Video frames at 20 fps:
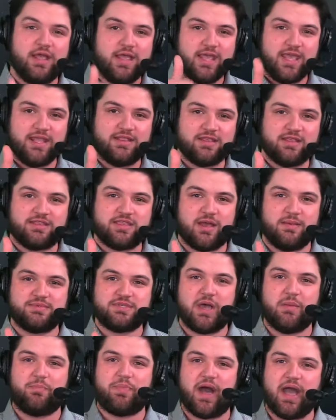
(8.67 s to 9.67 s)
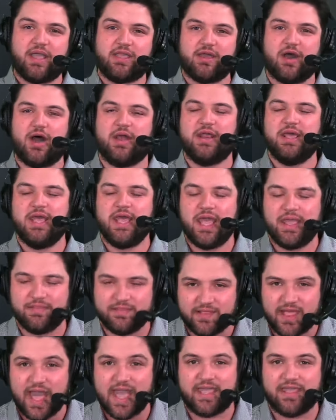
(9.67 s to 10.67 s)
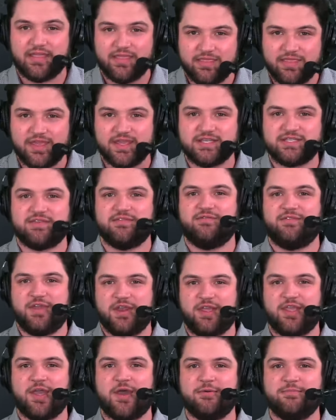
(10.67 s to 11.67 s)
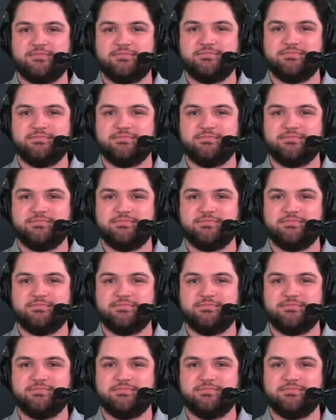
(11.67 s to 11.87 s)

Hit the thumbs up icon and like this video.